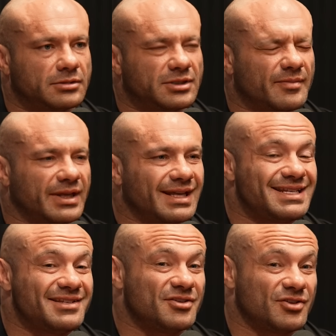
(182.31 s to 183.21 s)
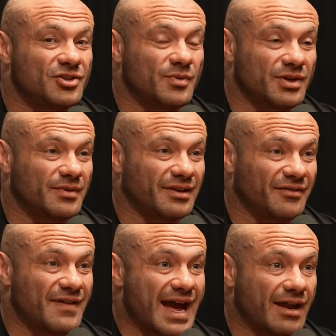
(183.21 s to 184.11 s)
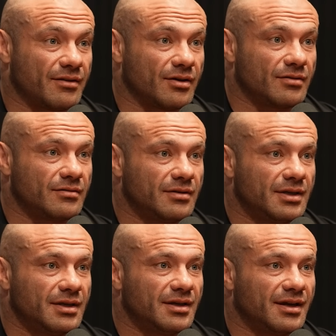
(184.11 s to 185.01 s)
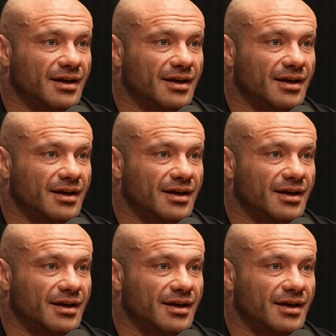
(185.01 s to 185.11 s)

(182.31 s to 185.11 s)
Something. It's easier to do when you're really fat, though. Yep.